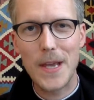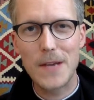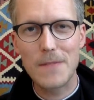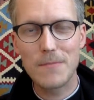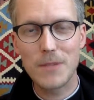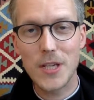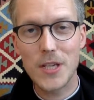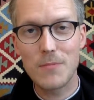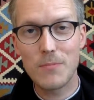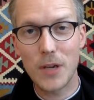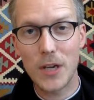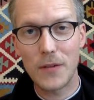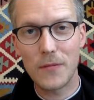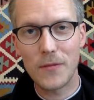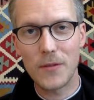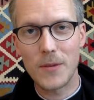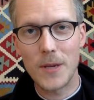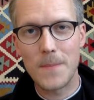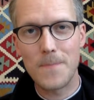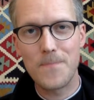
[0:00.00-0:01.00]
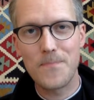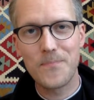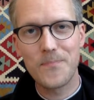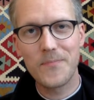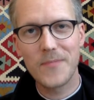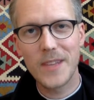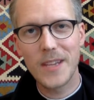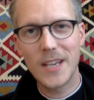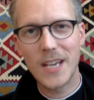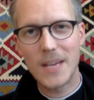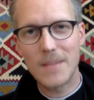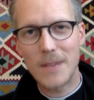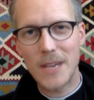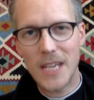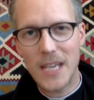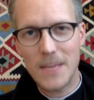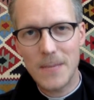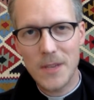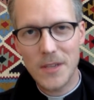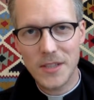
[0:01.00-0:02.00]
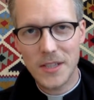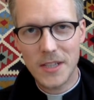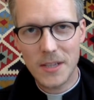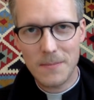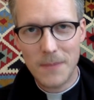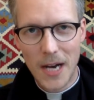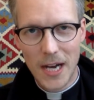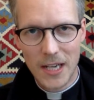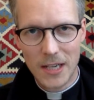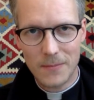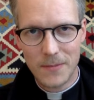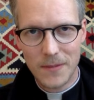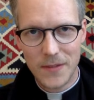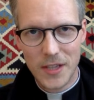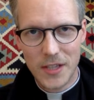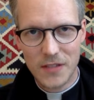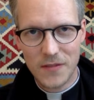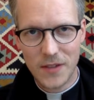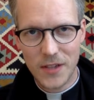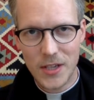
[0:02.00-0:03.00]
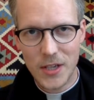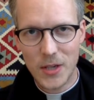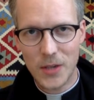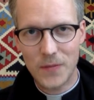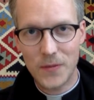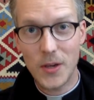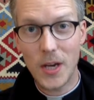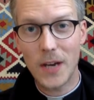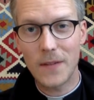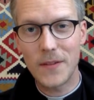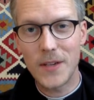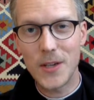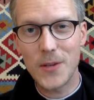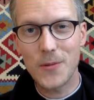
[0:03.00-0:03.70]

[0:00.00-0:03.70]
Please pray for me. And my email's at the bottom of this video if you have any